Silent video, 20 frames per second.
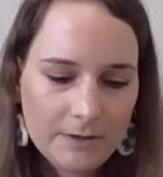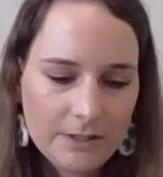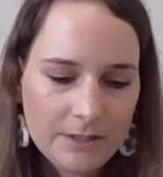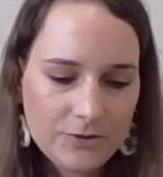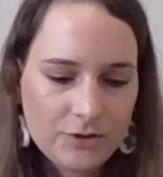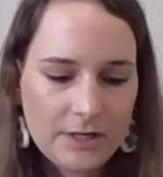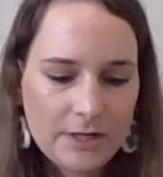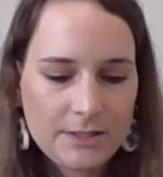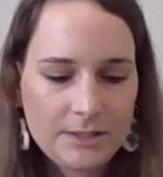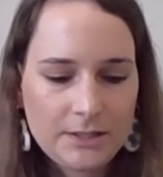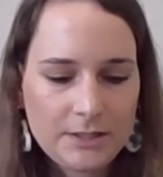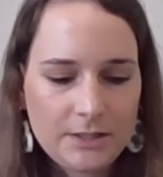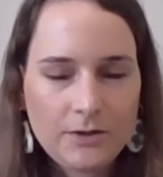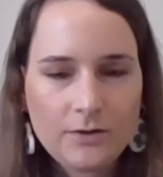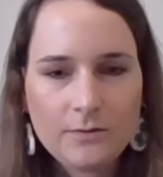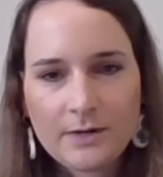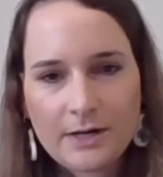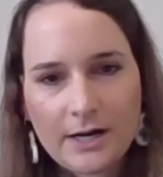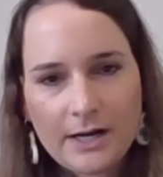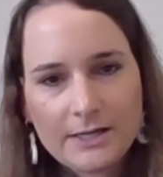I really try to
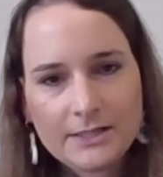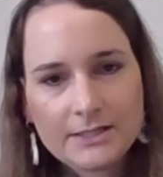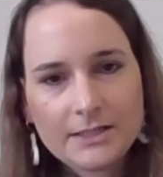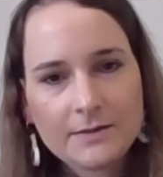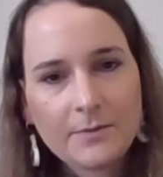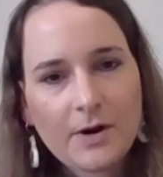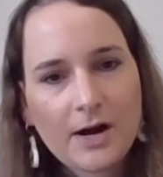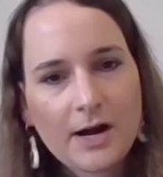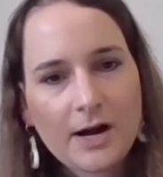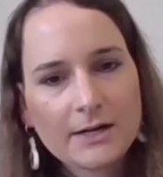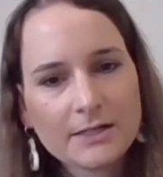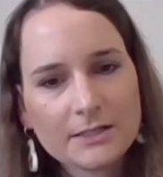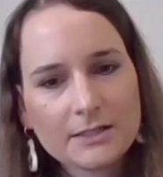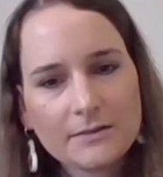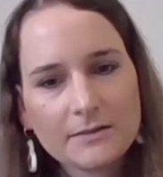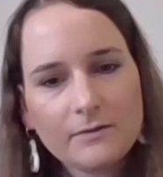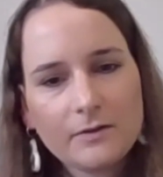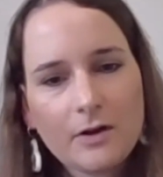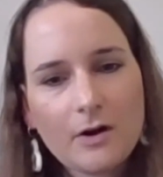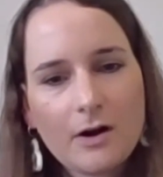humanize the practice
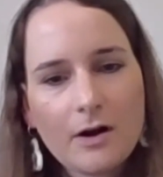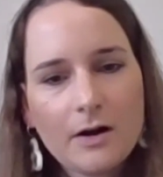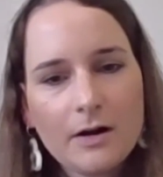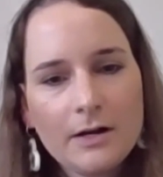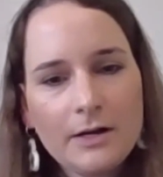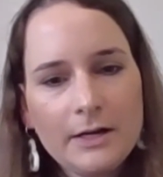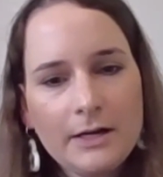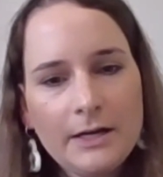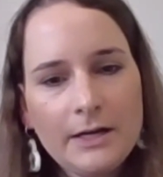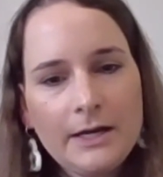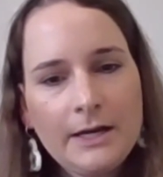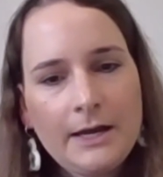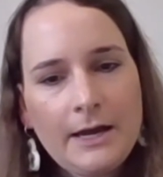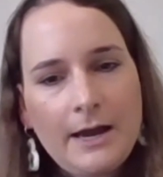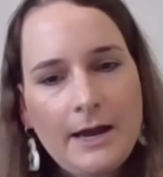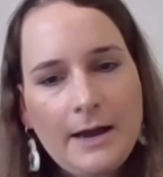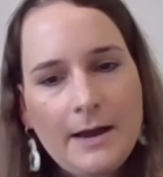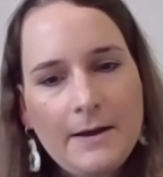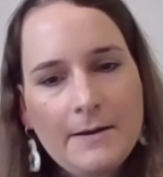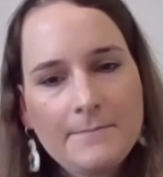of law,
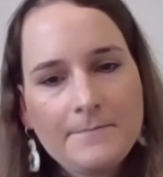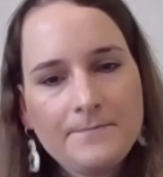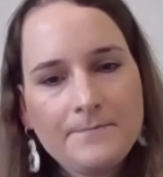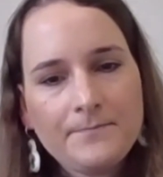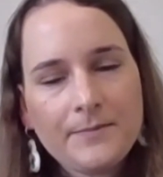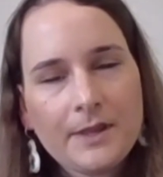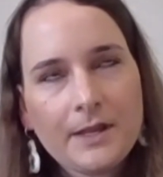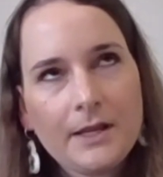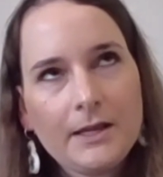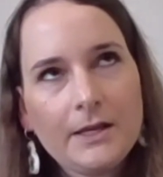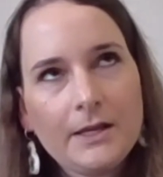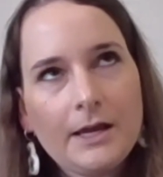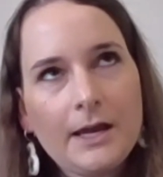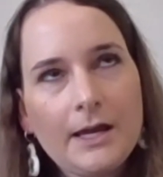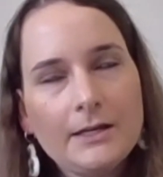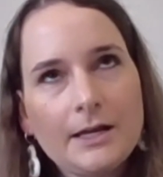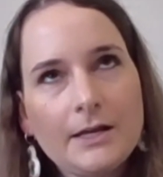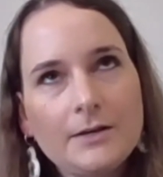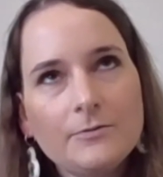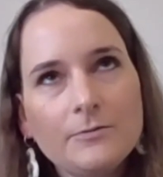
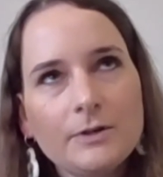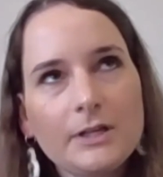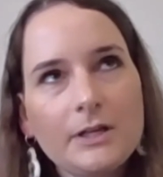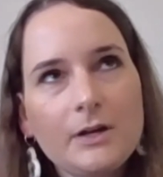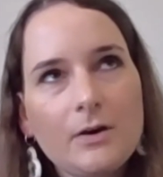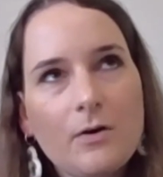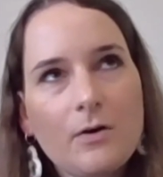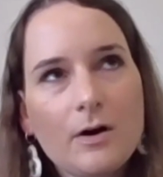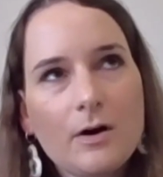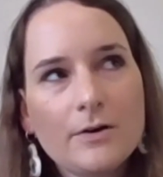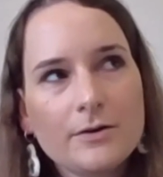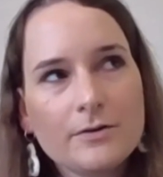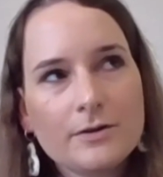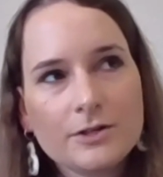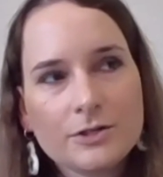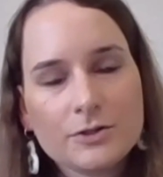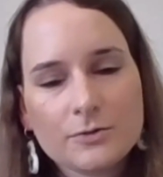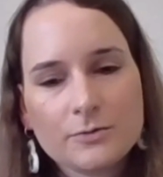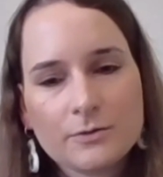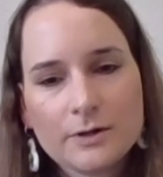and really honor
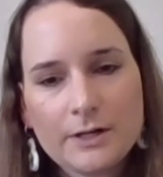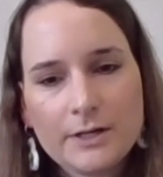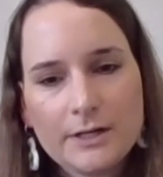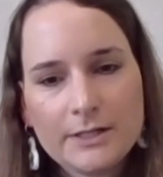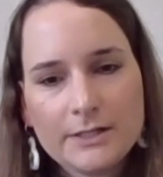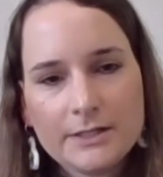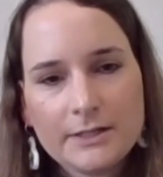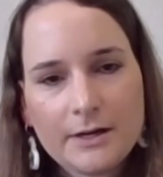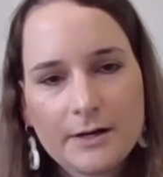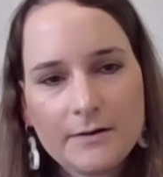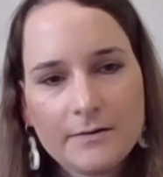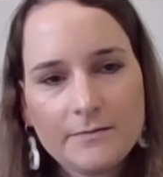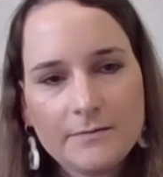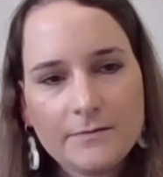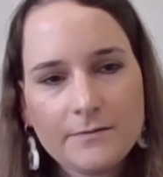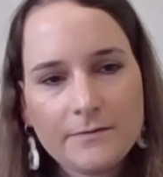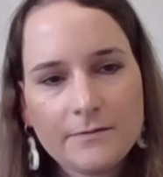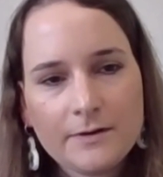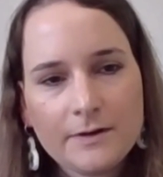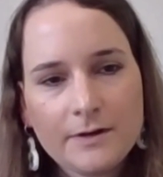the stories of
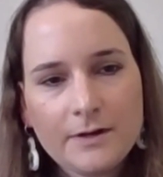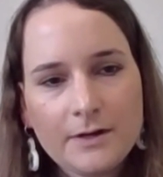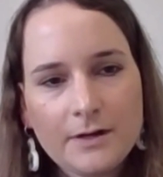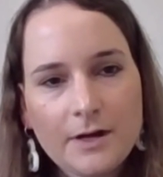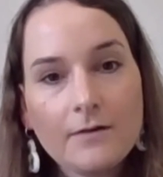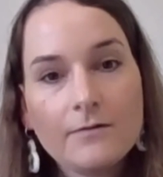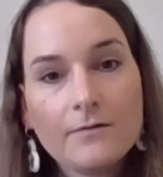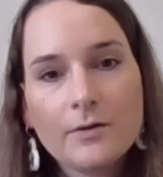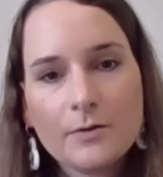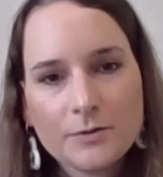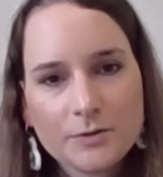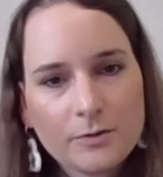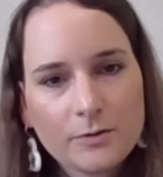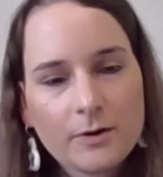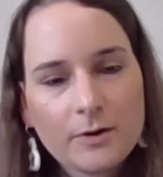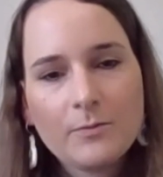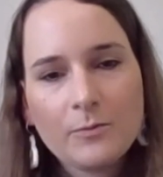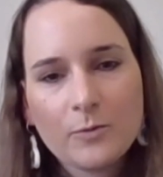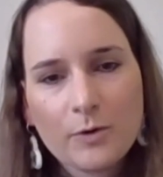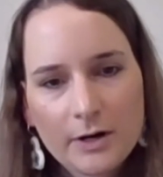those who
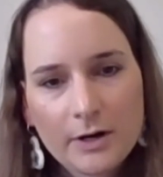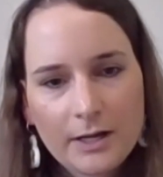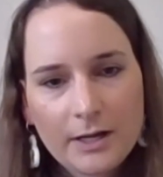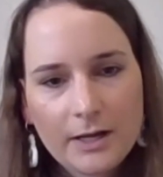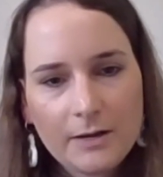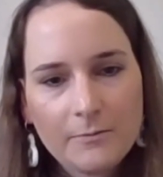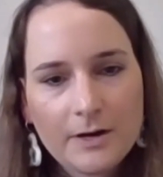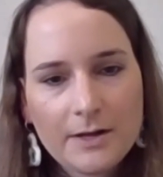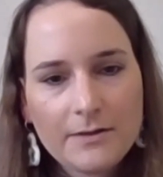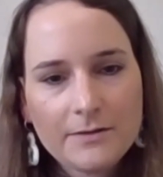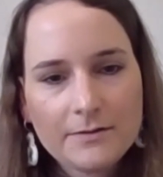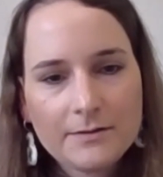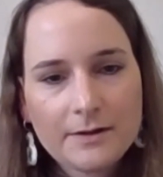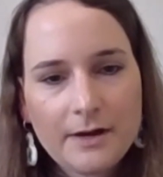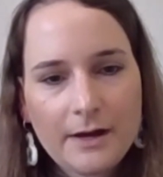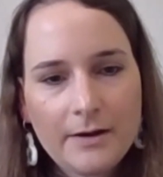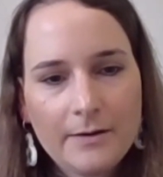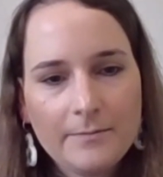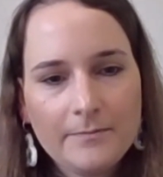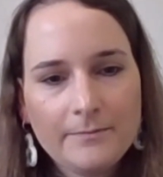I'm working with,
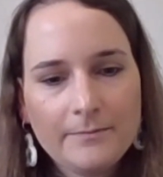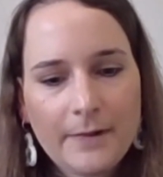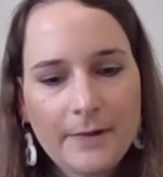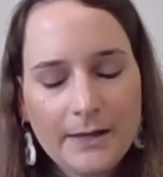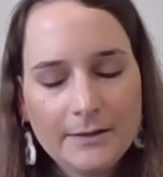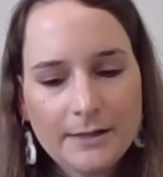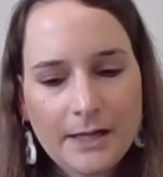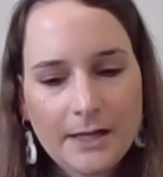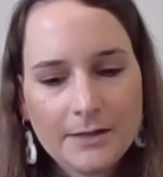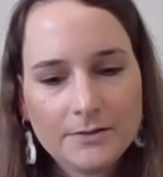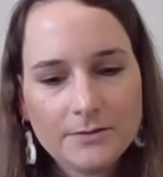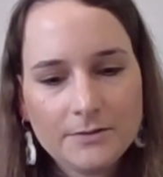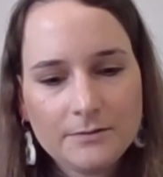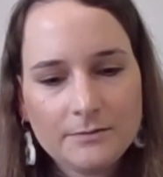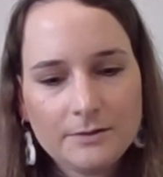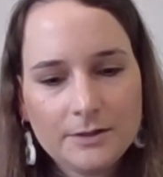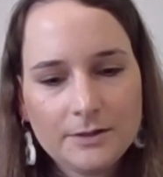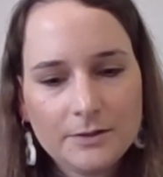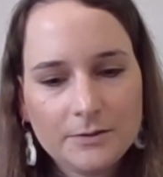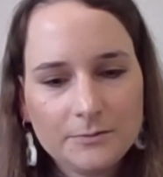and
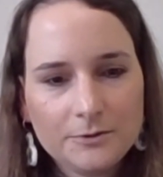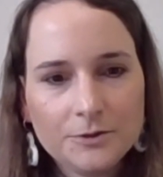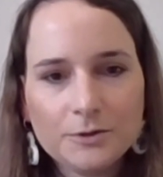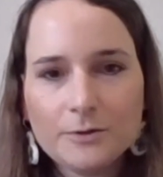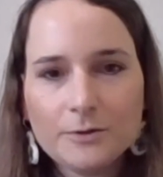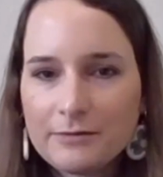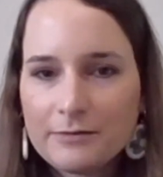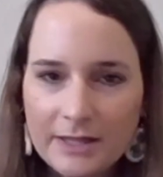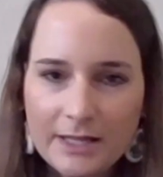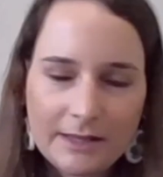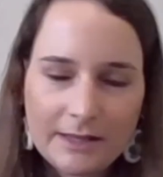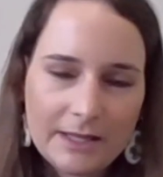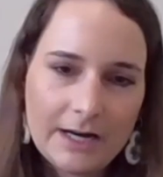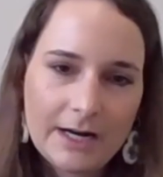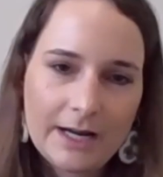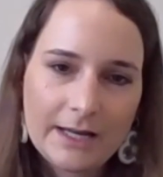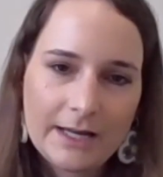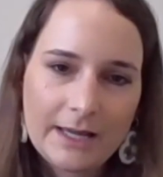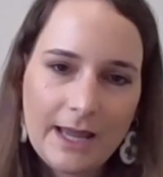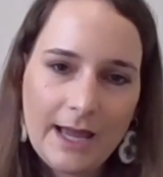do everything
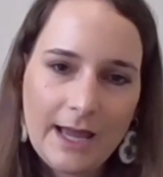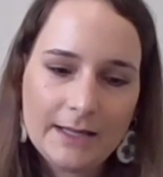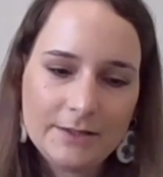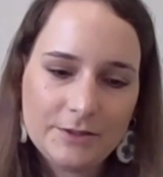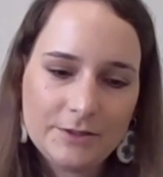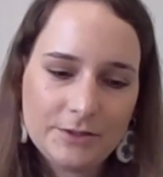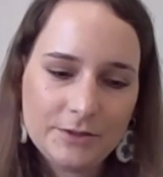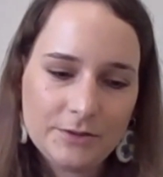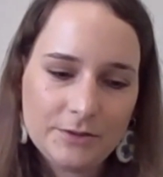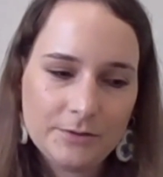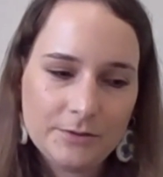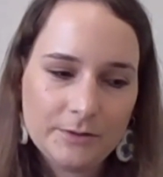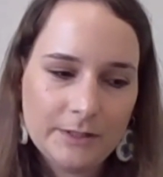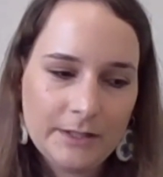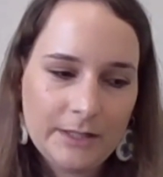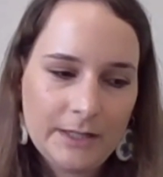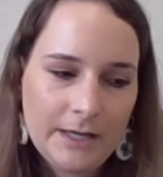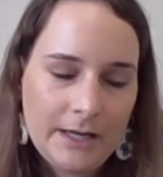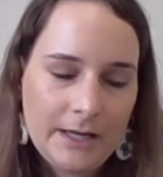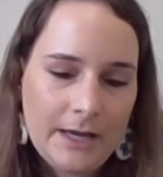that I can to
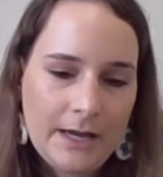